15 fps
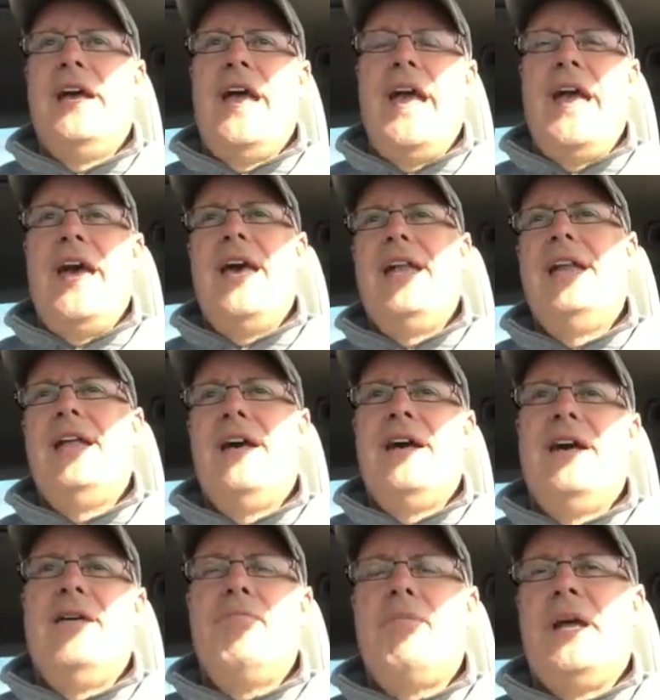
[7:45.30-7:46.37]
and
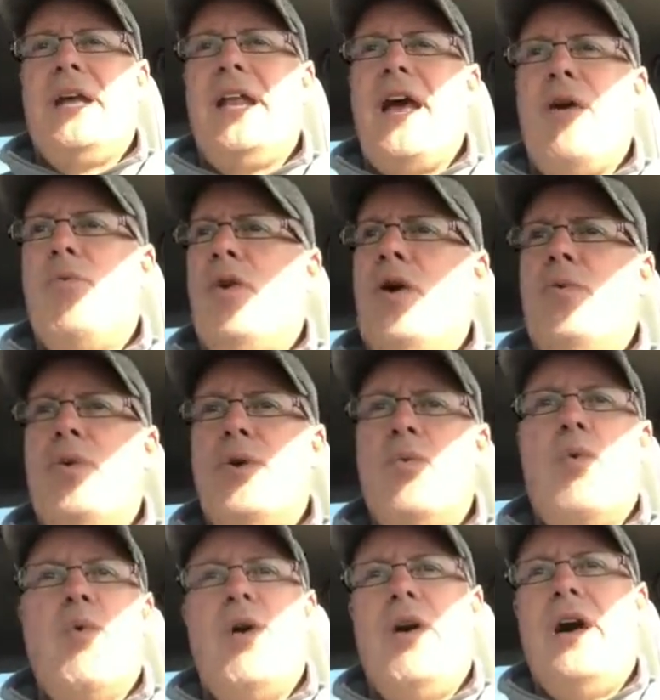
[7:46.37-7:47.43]
picking out what we
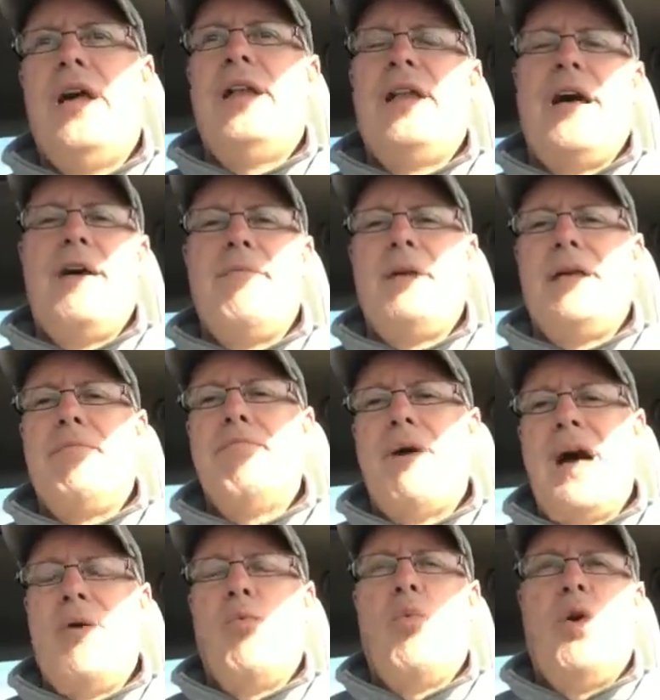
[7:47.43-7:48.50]
want. I mean,
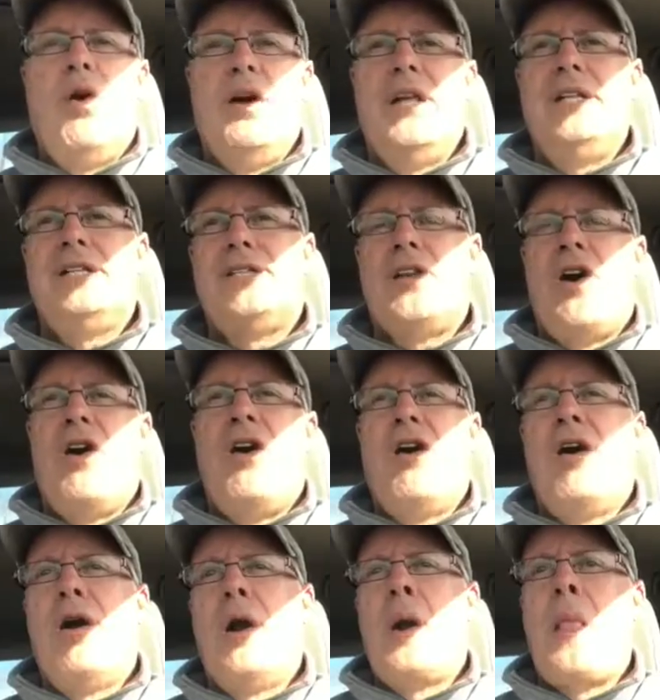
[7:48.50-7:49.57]
my wants
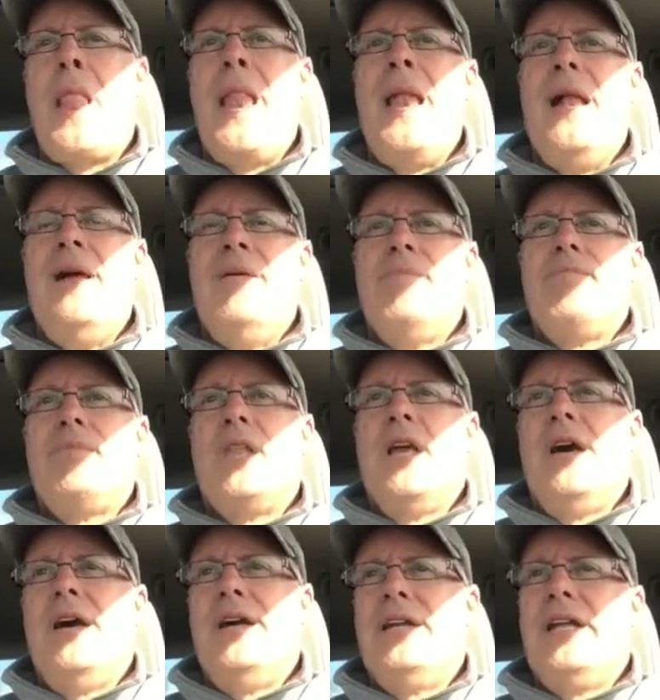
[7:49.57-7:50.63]
are,
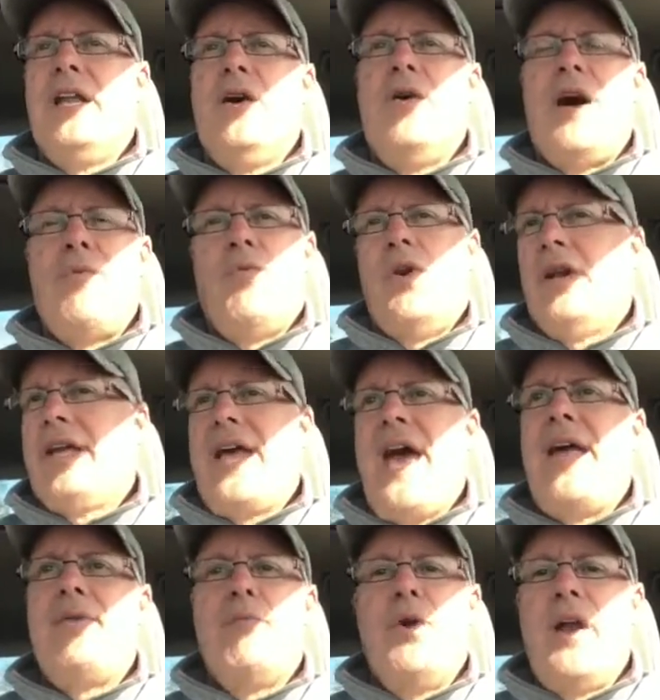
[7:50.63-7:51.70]
you know, I want a
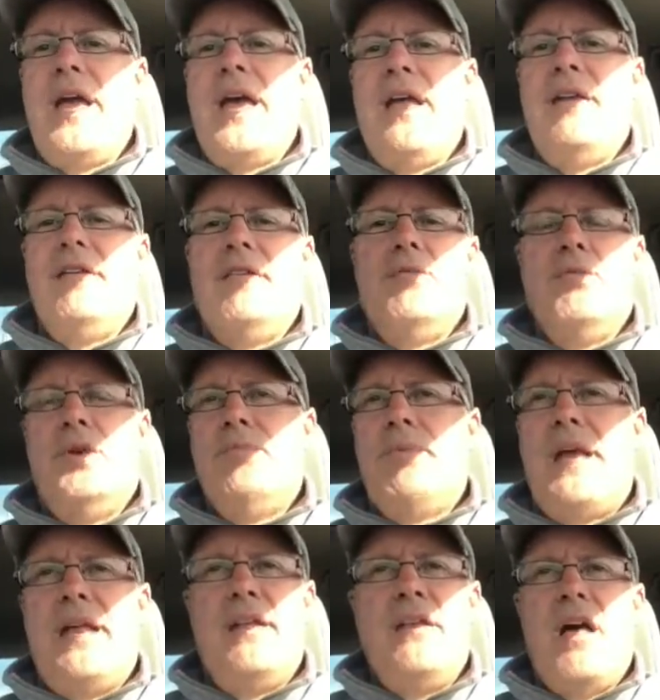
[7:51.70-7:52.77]
catamaran would
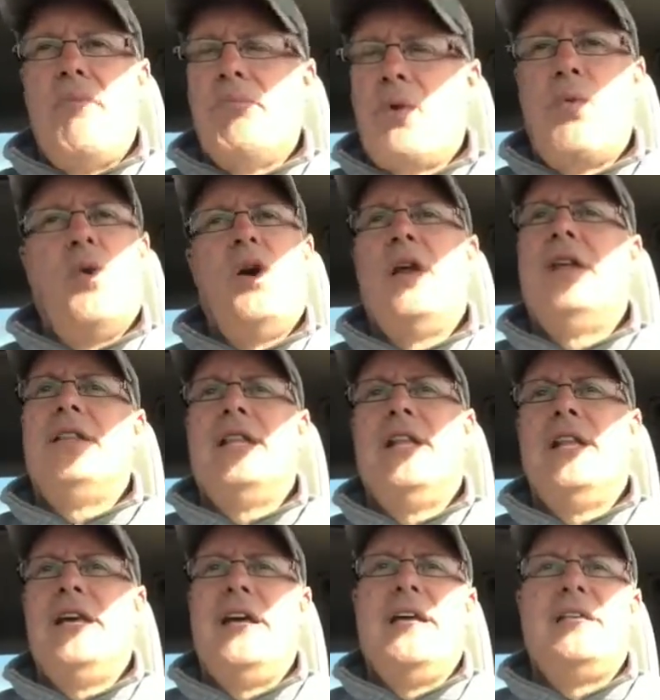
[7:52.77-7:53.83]
be number one on the
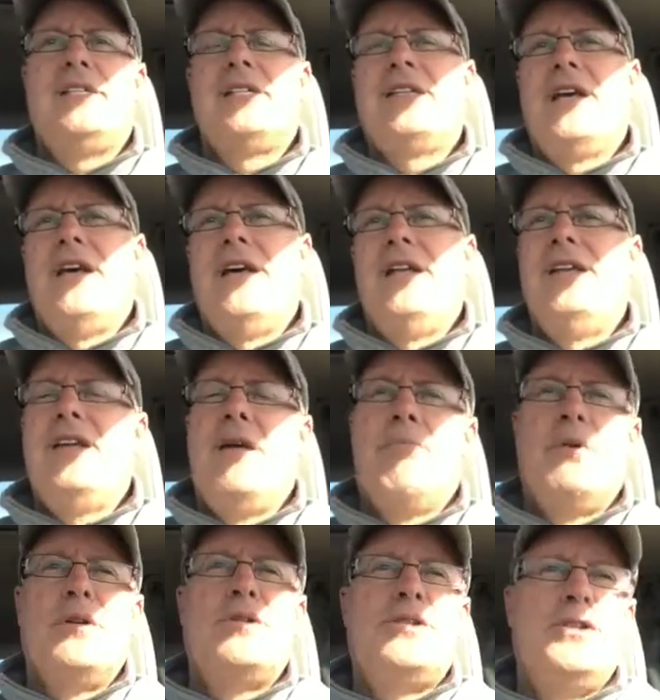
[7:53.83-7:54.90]
list.
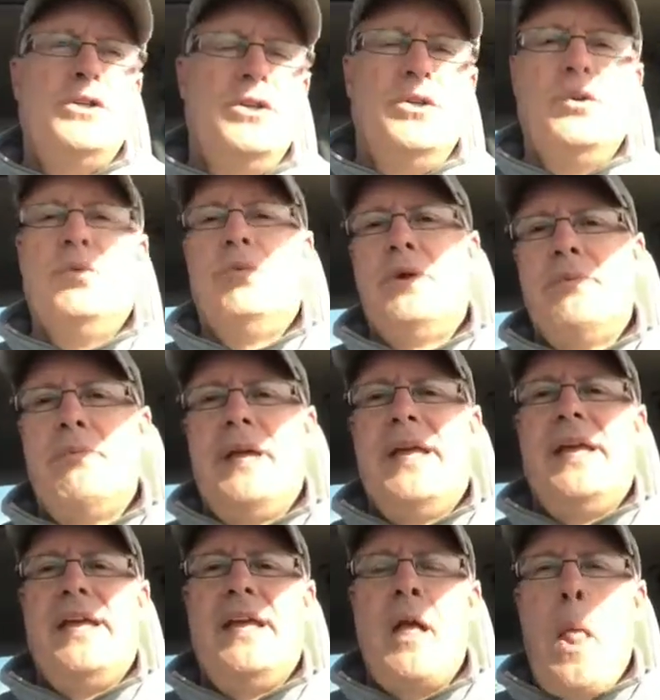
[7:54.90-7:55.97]
Number two would
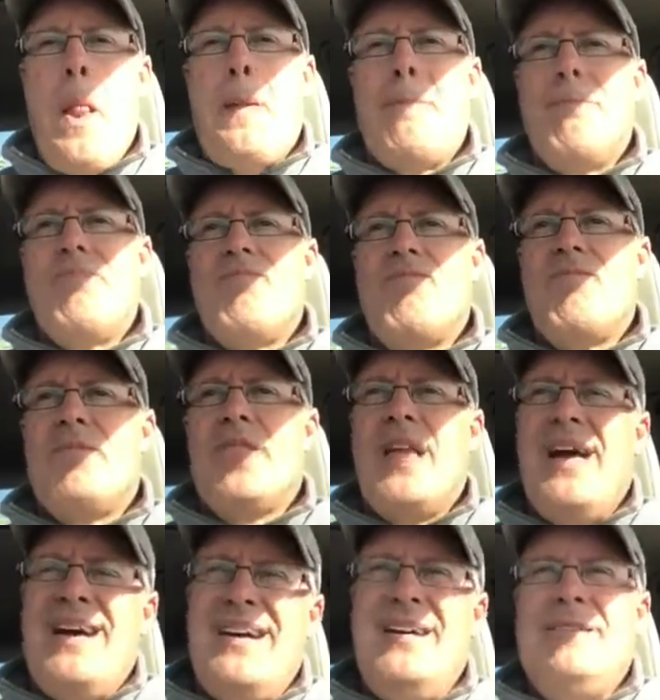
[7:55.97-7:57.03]
be
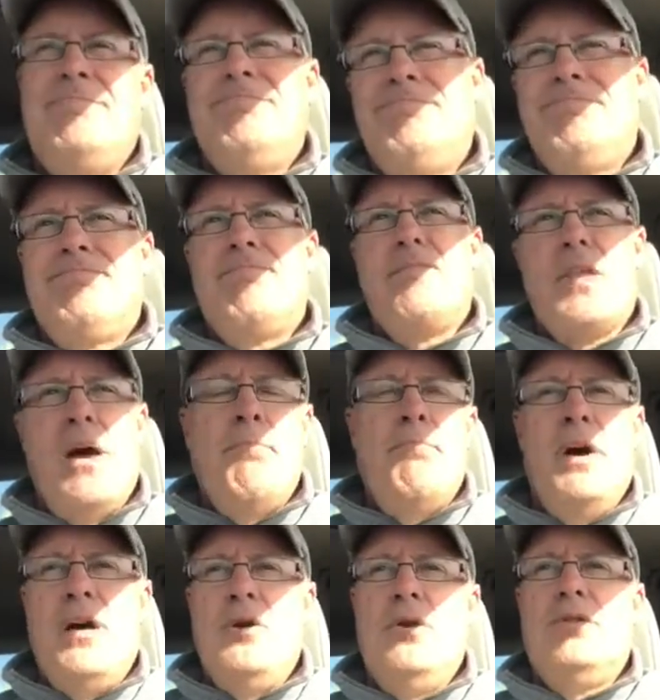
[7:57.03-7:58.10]
a
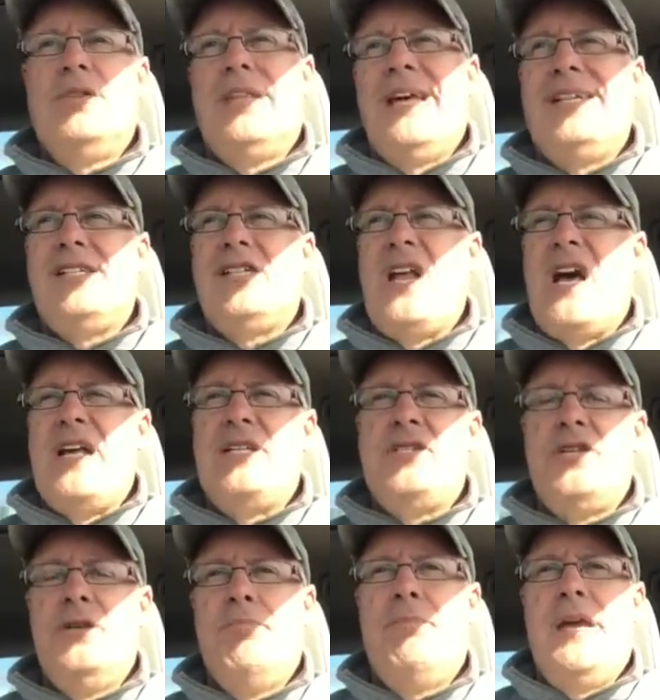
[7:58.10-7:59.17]
boat that's not
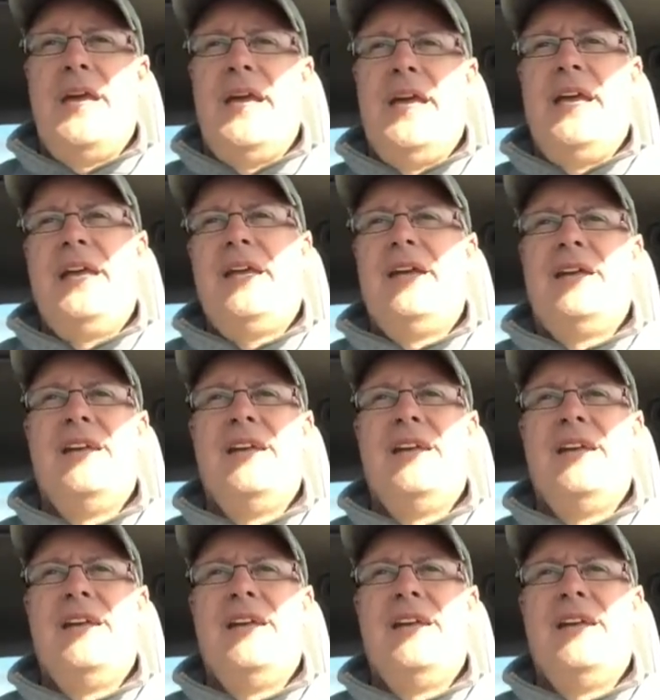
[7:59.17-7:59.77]
too big,